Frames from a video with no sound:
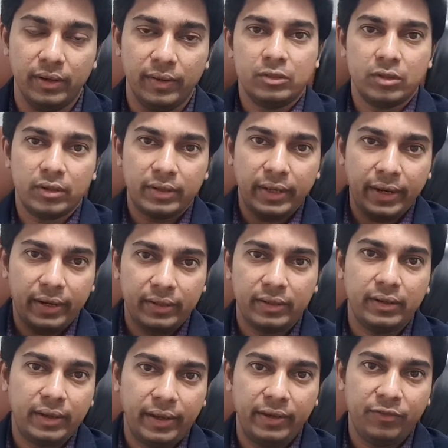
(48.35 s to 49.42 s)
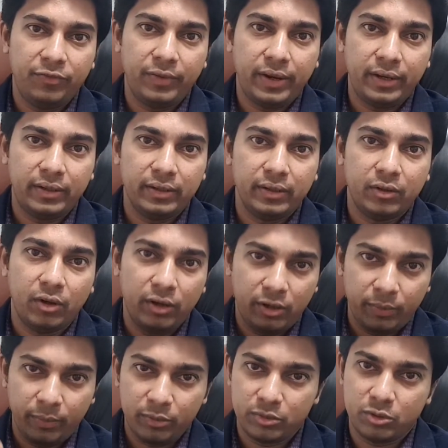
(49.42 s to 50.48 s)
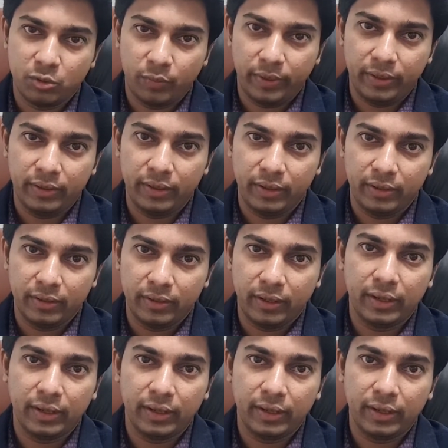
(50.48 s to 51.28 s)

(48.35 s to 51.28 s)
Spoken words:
So a diet in high fat contributes to weight gain.